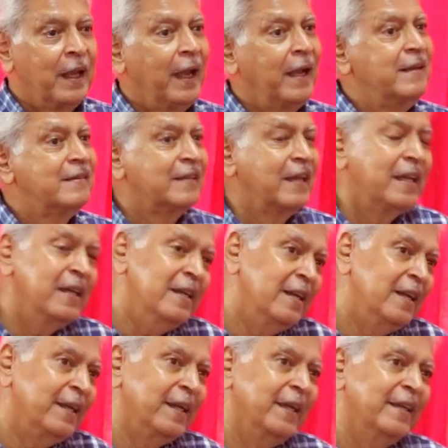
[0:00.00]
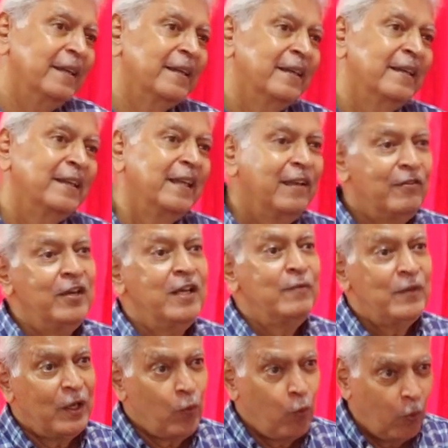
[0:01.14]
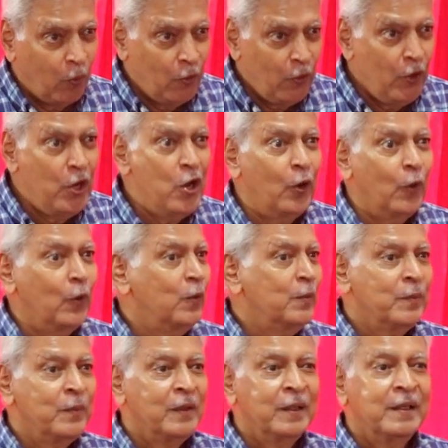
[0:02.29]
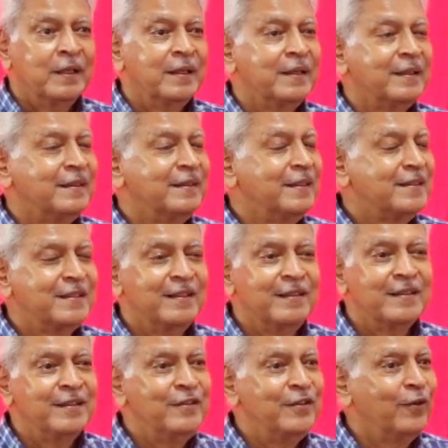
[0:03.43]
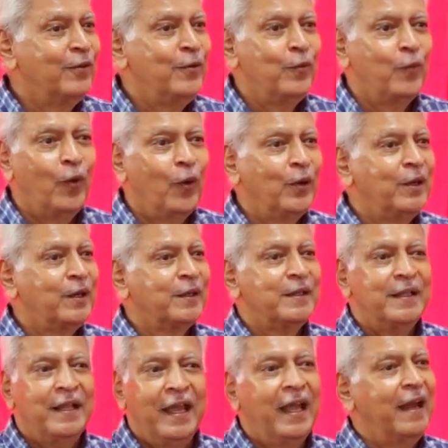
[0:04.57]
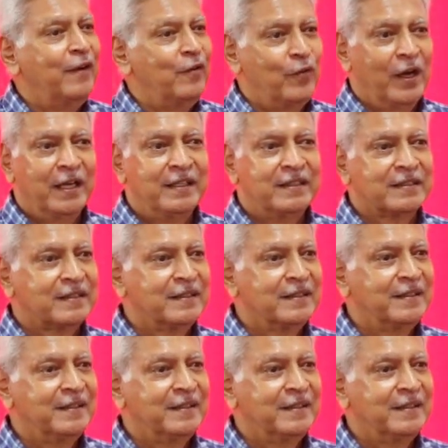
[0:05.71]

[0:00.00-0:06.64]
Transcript: And secondly, even if they know, the children don't want their advice.